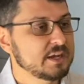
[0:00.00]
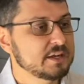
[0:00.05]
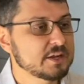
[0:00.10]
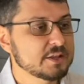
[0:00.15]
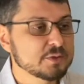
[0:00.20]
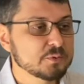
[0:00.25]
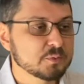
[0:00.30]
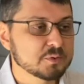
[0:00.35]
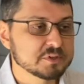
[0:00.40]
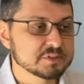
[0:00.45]

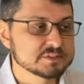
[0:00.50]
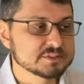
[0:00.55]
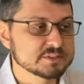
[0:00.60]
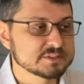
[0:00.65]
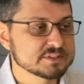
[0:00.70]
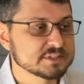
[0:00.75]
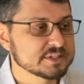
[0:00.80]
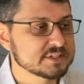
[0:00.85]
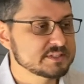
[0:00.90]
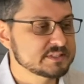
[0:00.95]
other words, it's
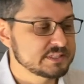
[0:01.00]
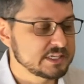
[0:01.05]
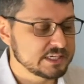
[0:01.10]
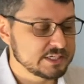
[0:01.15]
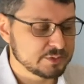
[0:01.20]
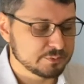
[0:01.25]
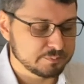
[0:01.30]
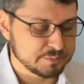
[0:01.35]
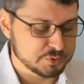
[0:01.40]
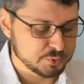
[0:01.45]
a
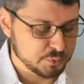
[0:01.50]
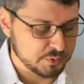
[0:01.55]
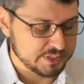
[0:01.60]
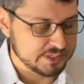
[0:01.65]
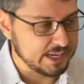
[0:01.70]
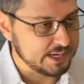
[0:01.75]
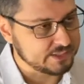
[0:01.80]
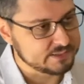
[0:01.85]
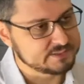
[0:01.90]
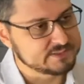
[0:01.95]
continuum between
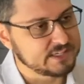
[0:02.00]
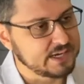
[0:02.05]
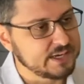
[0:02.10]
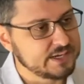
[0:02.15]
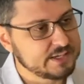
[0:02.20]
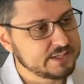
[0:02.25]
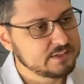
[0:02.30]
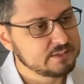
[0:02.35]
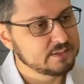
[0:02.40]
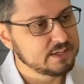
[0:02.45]

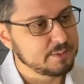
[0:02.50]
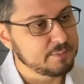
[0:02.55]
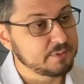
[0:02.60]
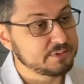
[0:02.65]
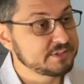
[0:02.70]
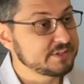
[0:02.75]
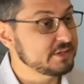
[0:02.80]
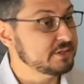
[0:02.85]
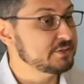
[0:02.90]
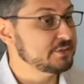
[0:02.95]
anxiety about
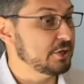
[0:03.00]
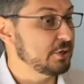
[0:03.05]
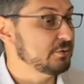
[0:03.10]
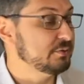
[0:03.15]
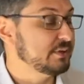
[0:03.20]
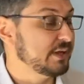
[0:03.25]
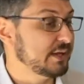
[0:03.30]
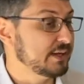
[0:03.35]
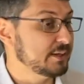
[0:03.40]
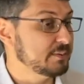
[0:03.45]
the unknown
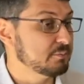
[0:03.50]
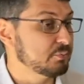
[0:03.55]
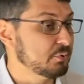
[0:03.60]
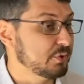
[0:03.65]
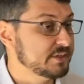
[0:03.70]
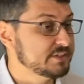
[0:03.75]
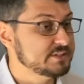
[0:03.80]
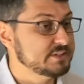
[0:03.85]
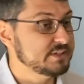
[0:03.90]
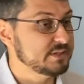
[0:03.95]
and
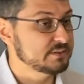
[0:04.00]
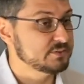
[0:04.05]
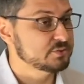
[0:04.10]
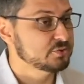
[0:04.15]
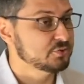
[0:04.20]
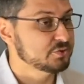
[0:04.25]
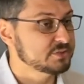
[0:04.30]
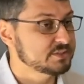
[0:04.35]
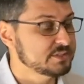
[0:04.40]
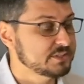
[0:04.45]
embracing
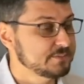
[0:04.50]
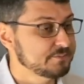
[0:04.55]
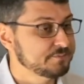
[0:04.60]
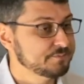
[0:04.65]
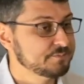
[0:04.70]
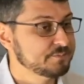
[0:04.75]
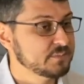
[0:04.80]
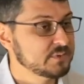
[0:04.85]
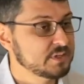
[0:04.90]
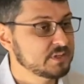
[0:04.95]
uncertainty.
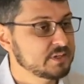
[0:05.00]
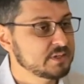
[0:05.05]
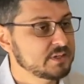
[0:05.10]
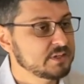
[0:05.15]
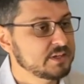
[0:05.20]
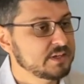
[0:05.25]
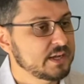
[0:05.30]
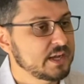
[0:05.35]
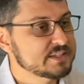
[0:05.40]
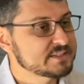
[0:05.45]

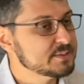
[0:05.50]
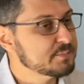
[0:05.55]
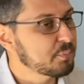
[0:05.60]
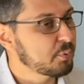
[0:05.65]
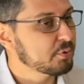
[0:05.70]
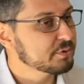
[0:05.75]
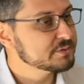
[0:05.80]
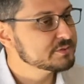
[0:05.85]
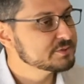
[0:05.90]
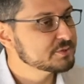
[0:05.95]
It's
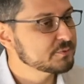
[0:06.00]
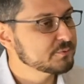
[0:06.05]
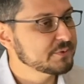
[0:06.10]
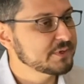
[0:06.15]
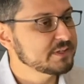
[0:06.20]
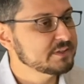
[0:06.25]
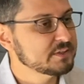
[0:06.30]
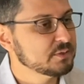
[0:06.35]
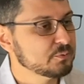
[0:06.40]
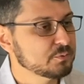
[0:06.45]
important to
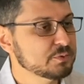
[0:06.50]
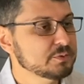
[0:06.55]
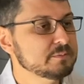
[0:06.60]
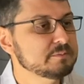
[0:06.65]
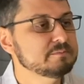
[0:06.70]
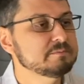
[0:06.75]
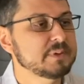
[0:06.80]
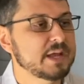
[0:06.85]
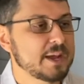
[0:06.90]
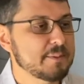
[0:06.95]
read the
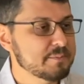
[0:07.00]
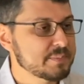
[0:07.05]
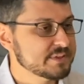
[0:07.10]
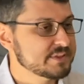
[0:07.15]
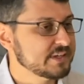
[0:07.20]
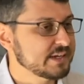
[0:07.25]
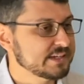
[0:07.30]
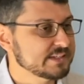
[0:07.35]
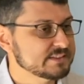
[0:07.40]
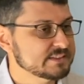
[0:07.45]
room,
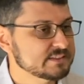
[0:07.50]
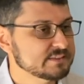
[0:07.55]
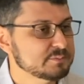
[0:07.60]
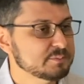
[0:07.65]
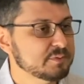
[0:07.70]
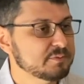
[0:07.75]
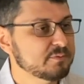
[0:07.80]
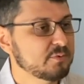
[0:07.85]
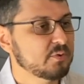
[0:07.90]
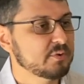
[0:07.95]
empathize
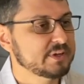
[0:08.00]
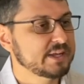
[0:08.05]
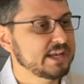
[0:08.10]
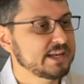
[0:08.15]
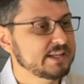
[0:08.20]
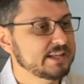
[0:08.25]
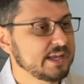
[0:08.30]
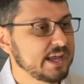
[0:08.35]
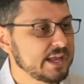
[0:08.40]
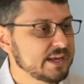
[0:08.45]
before
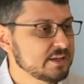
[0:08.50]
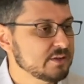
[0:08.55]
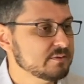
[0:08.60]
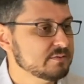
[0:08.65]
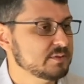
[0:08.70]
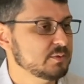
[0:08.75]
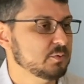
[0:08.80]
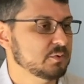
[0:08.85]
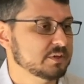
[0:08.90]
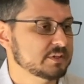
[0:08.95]
getting any of
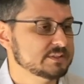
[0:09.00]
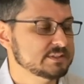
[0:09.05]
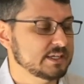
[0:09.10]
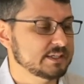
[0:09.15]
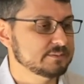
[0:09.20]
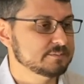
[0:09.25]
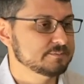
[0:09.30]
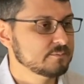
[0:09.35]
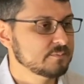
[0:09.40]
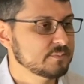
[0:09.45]
the work
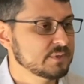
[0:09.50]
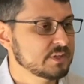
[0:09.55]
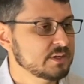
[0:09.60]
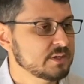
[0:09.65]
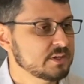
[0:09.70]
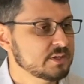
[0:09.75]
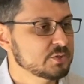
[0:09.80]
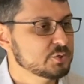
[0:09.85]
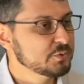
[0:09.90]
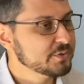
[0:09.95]
done.
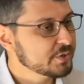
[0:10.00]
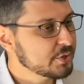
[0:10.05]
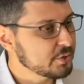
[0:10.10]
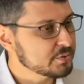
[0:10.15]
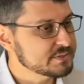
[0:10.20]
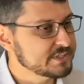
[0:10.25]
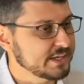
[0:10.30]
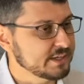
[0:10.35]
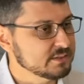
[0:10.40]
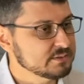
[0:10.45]
During
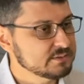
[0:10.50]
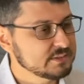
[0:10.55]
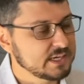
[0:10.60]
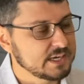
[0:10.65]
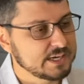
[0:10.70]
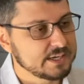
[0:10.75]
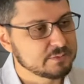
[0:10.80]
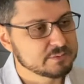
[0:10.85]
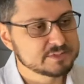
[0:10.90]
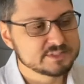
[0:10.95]

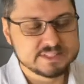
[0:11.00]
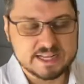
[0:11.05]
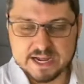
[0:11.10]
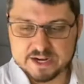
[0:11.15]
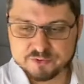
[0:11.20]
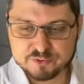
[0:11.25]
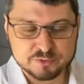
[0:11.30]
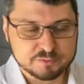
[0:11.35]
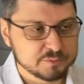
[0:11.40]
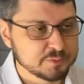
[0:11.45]
COETAIL, it was
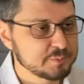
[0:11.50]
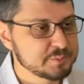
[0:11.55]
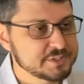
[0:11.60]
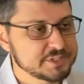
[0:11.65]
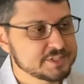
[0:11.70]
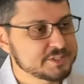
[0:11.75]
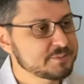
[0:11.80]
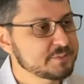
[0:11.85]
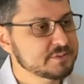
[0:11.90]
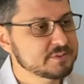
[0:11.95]
natural for
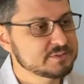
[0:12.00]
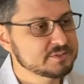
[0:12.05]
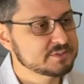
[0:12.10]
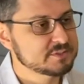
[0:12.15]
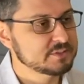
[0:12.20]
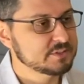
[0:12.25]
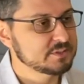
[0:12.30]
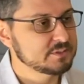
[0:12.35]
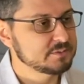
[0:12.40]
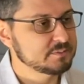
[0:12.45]
participants
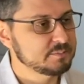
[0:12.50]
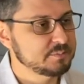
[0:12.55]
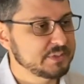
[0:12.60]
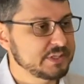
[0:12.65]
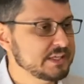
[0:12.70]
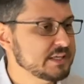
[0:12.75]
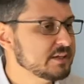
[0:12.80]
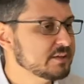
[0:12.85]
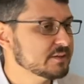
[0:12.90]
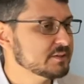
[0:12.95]
to
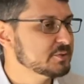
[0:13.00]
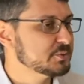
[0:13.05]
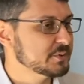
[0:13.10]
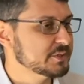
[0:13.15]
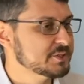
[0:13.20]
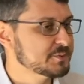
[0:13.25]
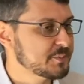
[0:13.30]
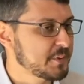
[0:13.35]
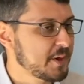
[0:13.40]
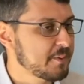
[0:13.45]
be eager to
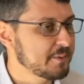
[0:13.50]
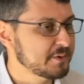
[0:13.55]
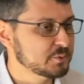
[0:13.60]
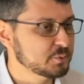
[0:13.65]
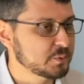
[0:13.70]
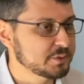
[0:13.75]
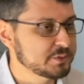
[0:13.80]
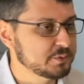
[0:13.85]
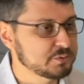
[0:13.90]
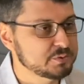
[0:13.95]
experiment
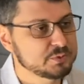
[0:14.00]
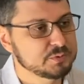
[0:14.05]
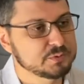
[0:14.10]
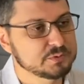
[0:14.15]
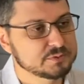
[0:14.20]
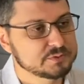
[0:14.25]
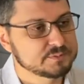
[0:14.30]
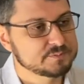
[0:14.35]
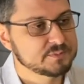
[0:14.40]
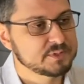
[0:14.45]
with new tools.